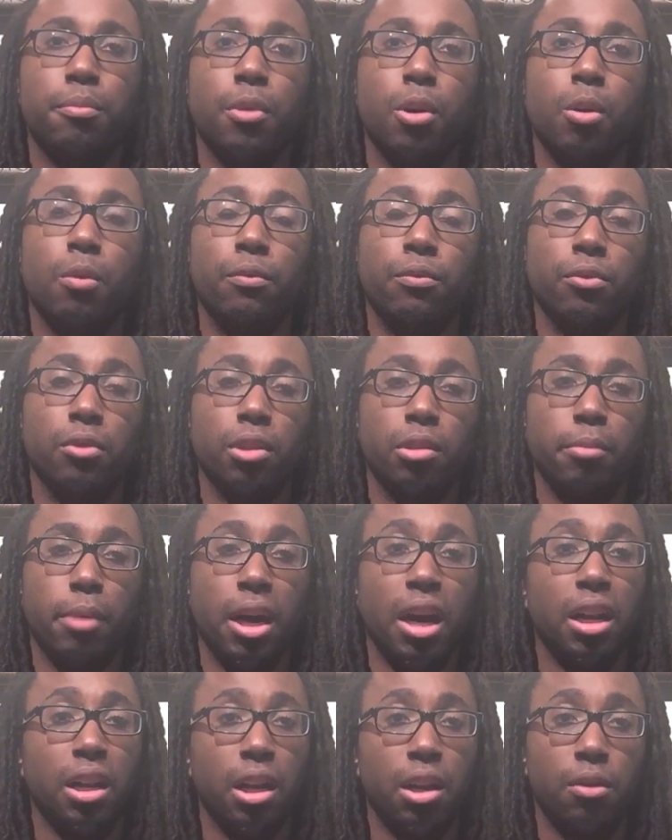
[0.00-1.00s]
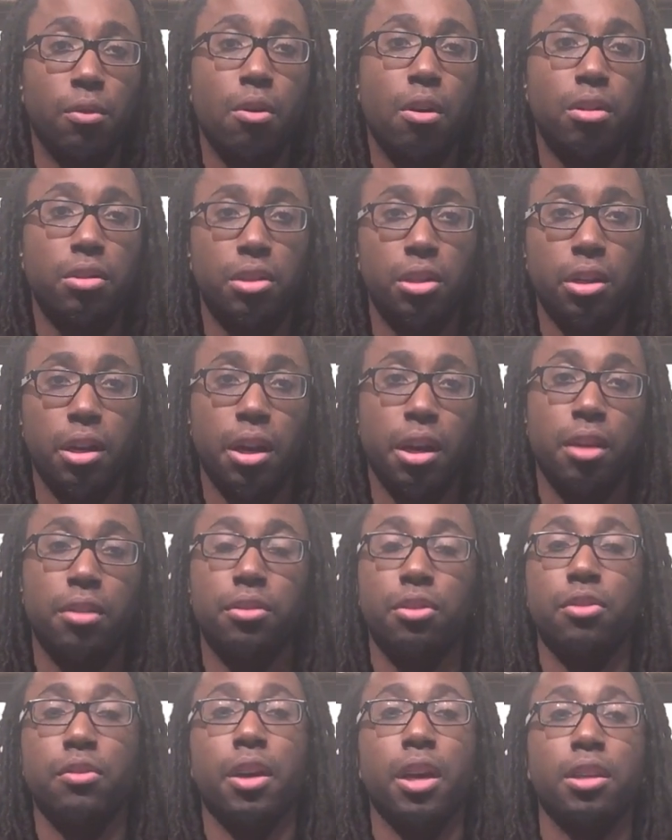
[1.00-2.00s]
hopefully by later on
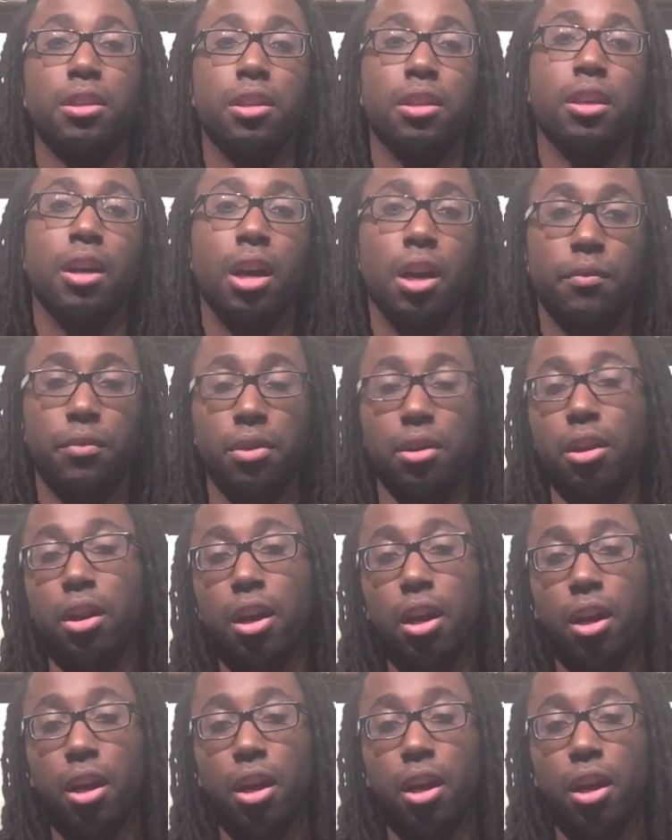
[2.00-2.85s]
tonight so you guys can have it.